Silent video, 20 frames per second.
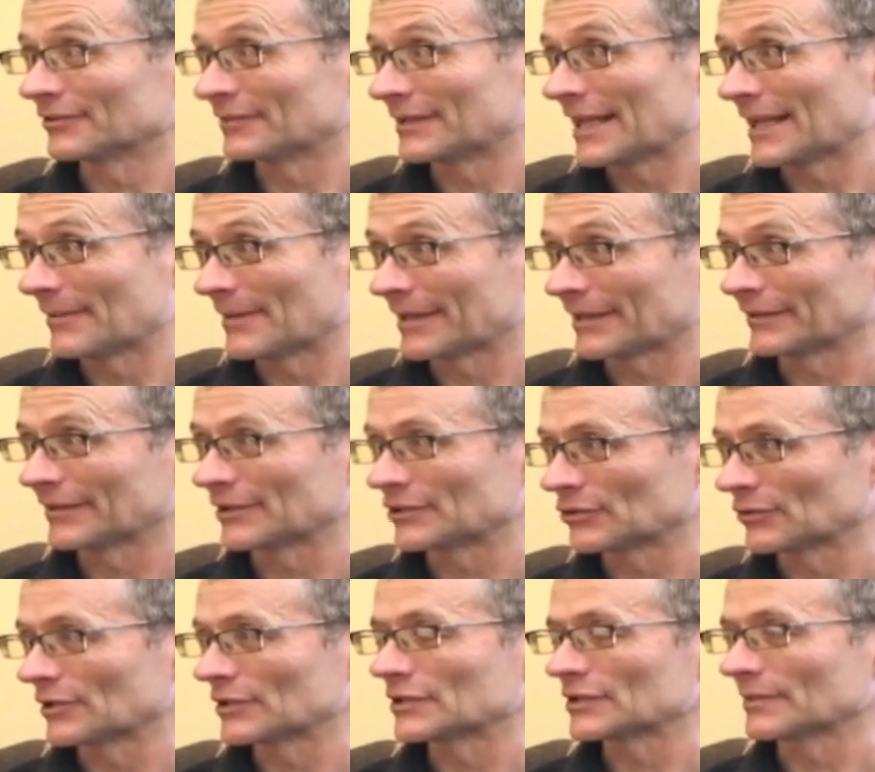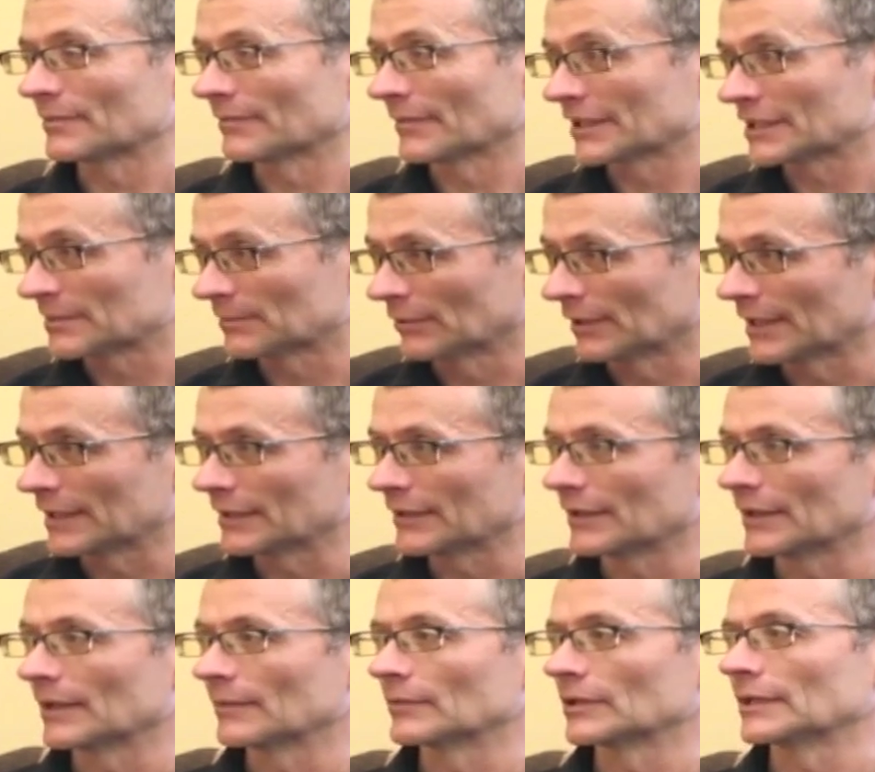You're making that choice to
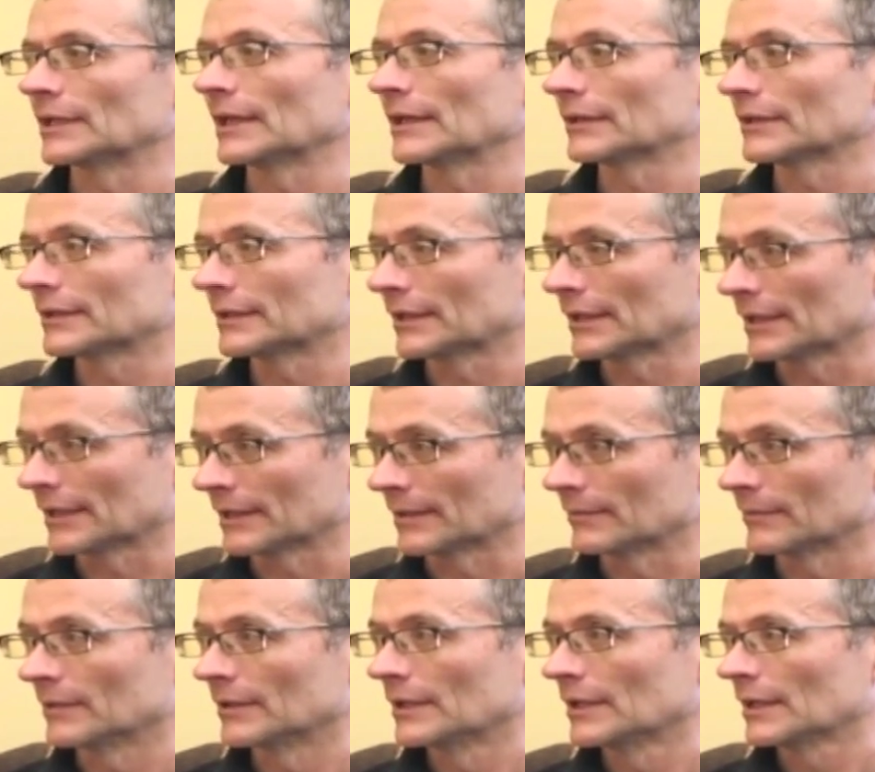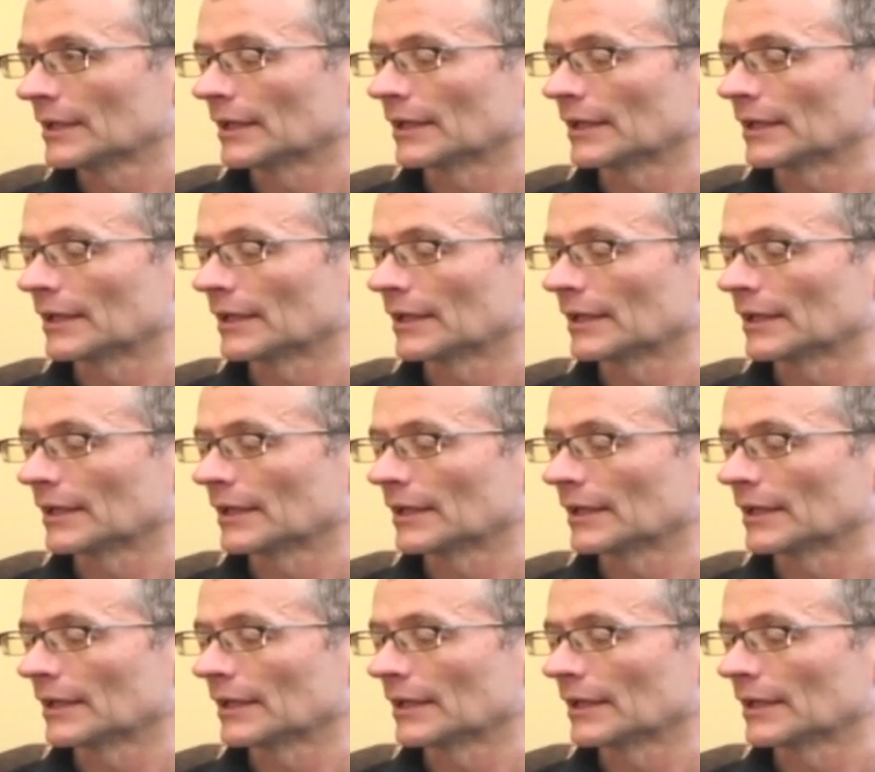explain to them, to take the time,